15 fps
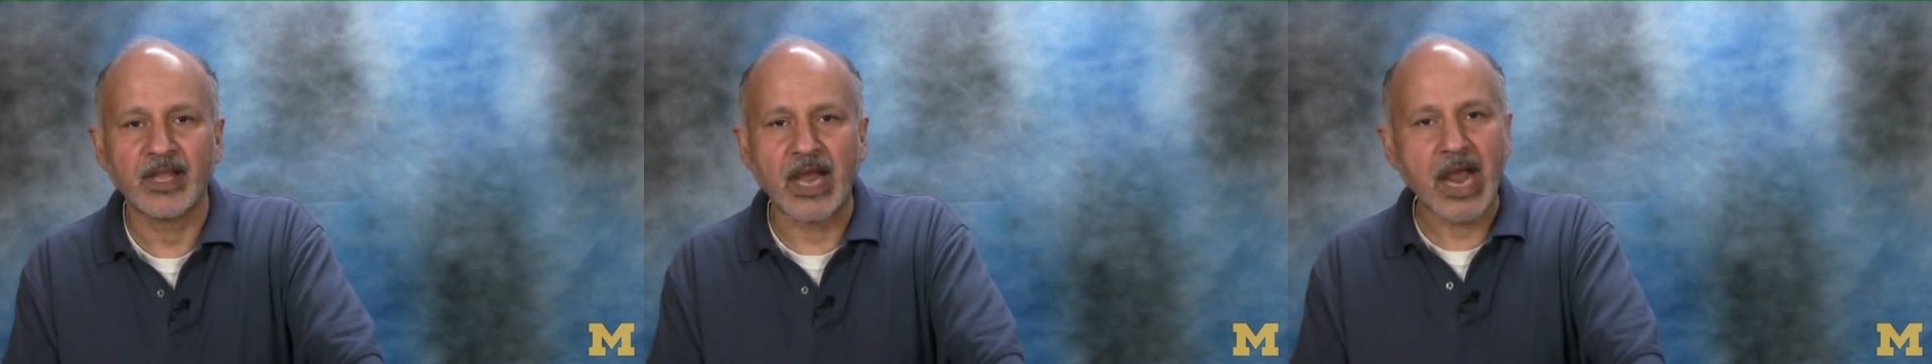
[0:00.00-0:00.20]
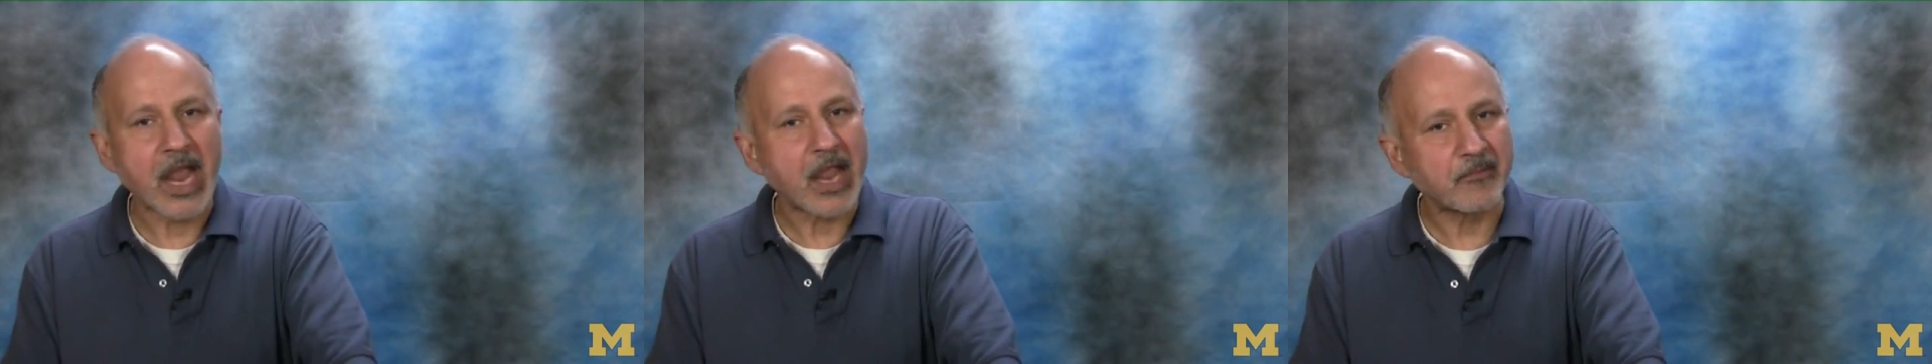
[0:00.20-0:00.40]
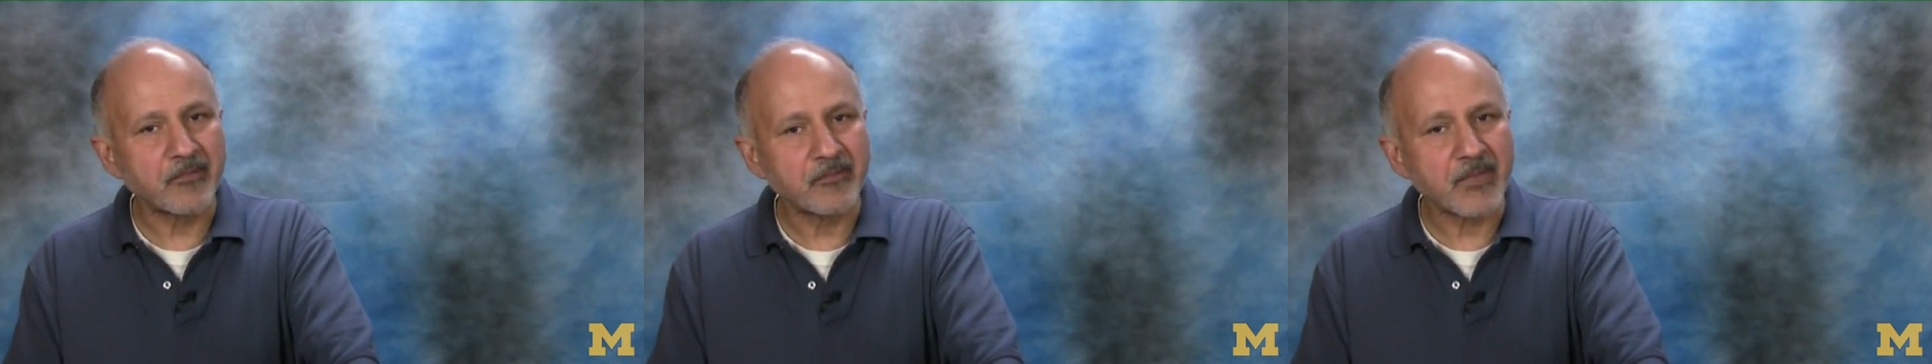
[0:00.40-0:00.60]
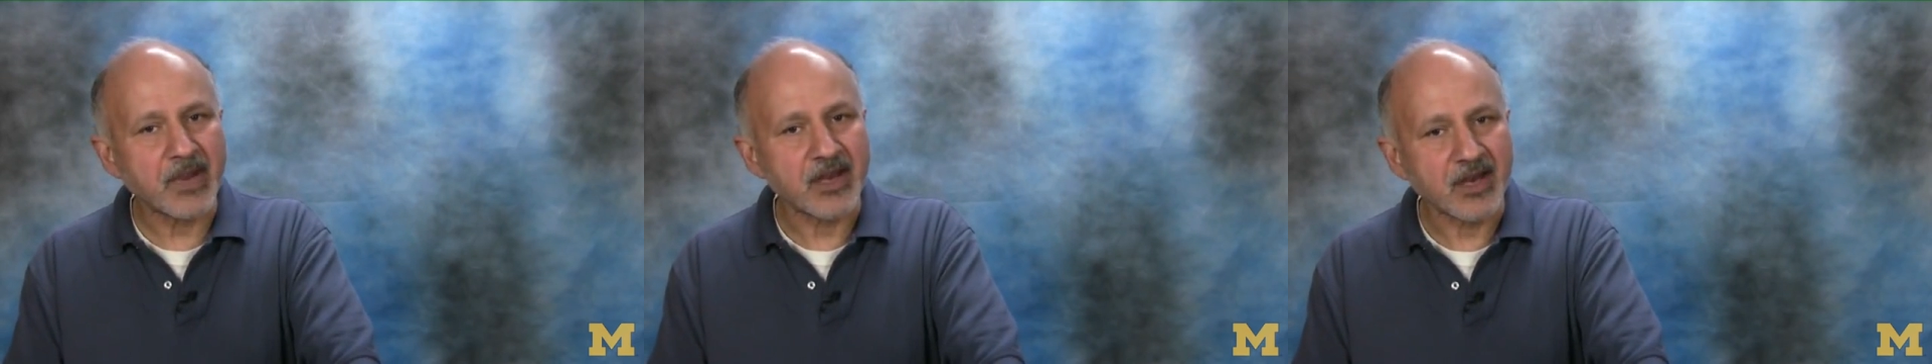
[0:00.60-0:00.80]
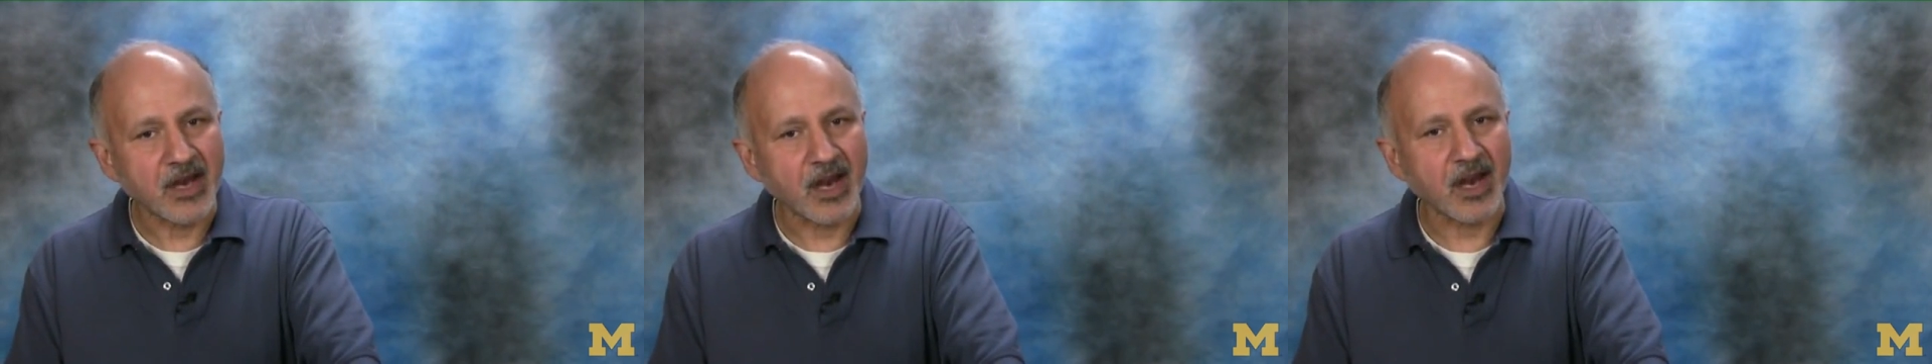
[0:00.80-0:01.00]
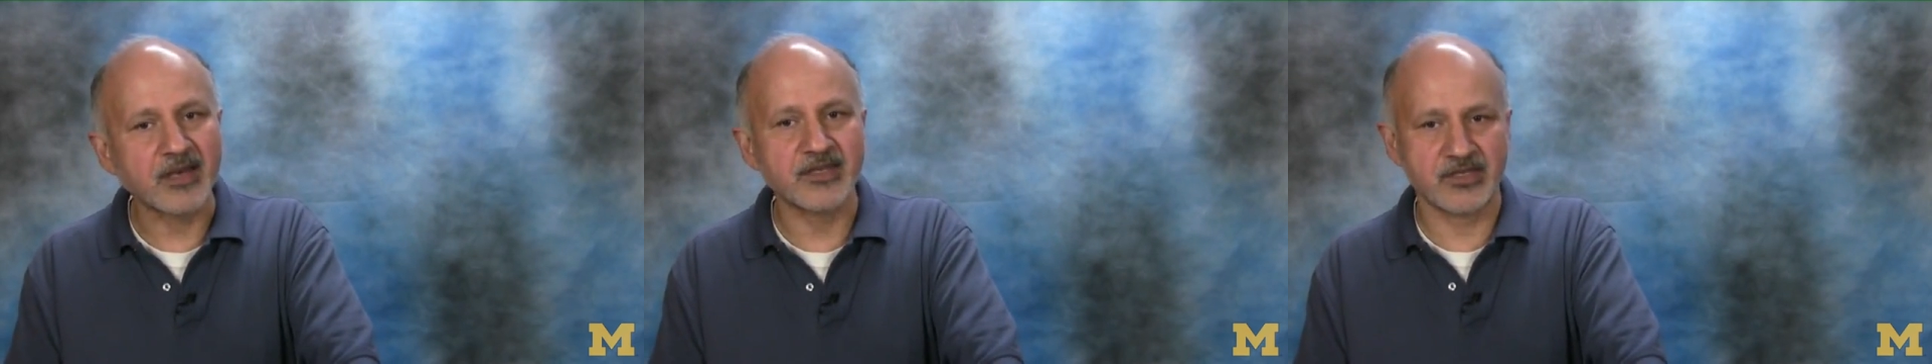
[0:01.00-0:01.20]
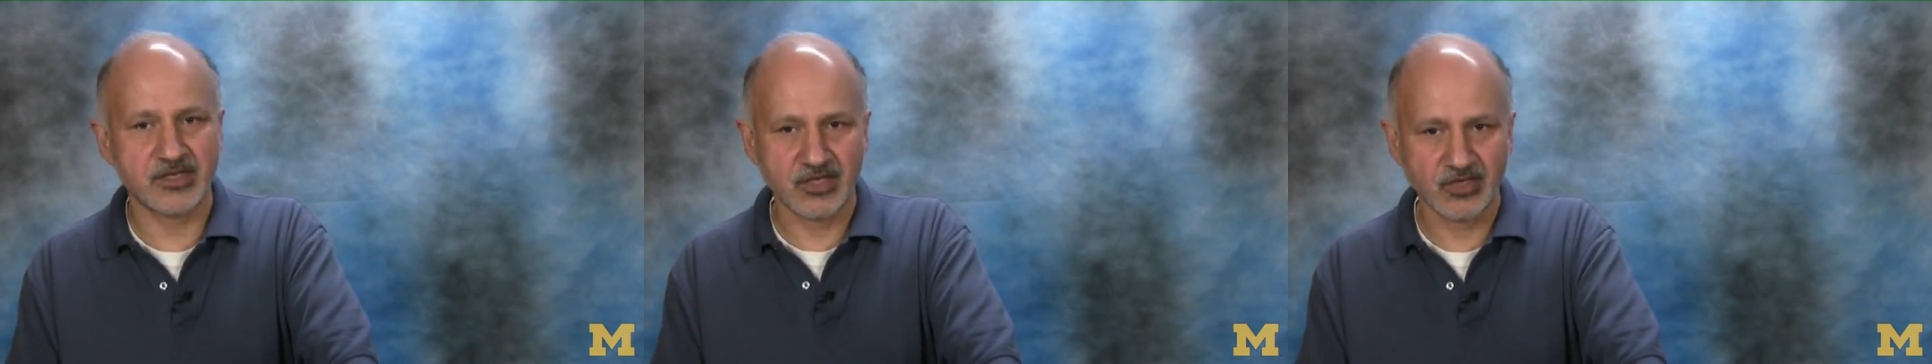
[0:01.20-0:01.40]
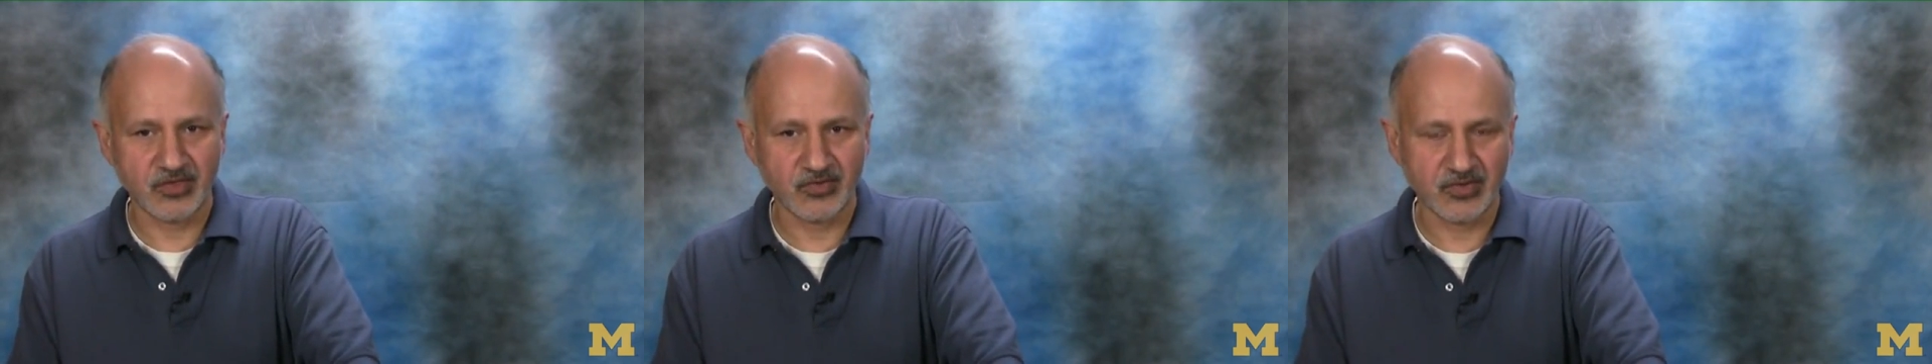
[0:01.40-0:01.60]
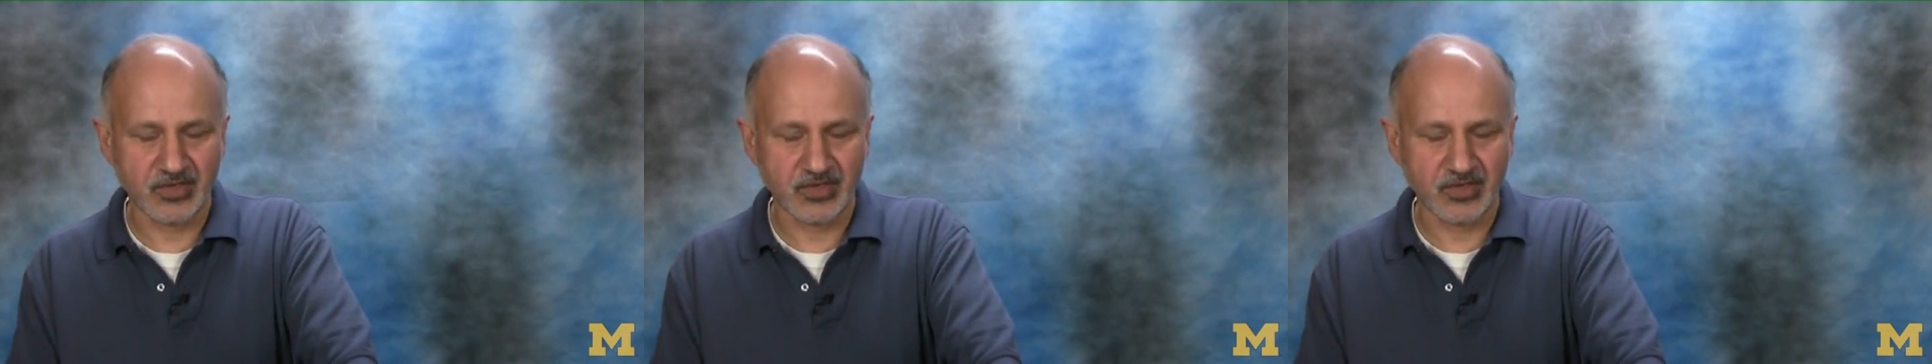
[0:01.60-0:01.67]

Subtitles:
I'm encouraging you